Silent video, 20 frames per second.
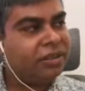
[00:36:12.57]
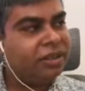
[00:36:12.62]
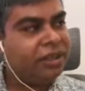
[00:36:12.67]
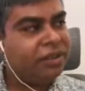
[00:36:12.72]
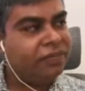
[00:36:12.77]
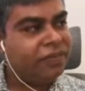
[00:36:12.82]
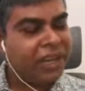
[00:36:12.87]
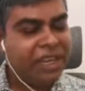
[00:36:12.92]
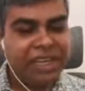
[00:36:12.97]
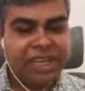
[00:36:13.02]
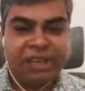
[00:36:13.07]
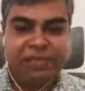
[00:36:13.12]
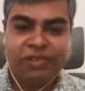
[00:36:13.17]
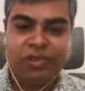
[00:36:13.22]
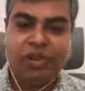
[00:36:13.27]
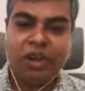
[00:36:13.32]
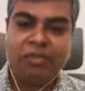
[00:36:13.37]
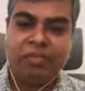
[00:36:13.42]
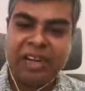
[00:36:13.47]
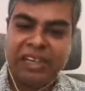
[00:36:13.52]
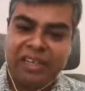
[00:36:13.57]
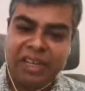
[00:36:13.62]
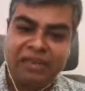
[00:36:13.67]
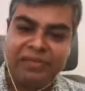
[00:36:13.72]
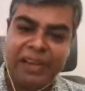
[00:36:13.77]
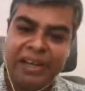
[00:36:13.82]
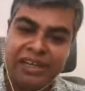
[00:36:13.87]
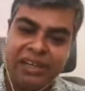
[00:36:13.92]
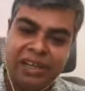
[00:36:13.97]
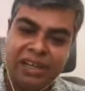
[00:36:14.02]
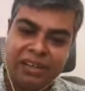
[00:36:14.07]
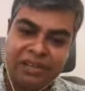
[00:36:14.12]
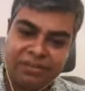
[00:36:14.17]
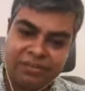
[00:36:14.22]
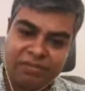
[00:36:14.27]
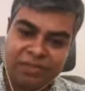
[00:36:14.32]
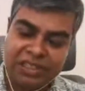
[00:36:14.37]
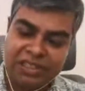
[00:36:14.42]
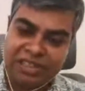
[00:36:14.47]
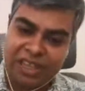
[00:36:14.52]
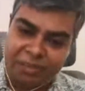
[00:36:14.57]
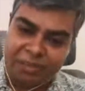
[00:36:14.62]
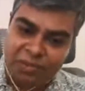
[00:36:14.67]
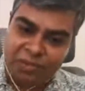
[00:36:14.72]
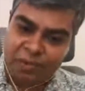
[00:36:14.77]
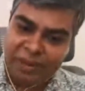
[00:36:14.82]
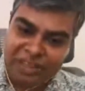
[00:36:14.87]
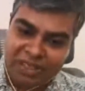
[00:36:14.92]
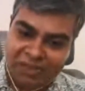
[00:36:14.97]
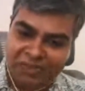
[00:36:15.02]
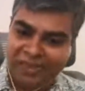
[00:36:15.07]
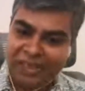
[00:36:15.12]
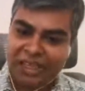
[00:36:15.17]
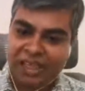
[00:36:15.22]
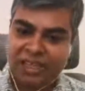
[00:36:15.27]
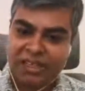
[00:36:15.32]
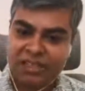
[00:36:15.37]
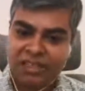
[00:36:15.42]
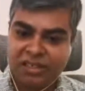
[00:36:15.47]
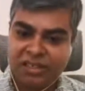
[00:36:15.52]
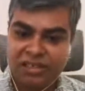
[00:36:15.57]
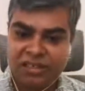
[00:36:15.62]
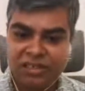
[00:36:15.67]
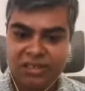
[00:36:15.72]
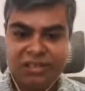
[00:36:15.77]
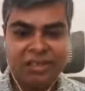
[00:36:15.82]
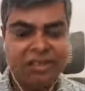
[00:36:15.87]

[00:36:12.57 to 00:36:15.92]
if I give you a better vendor with same specifications,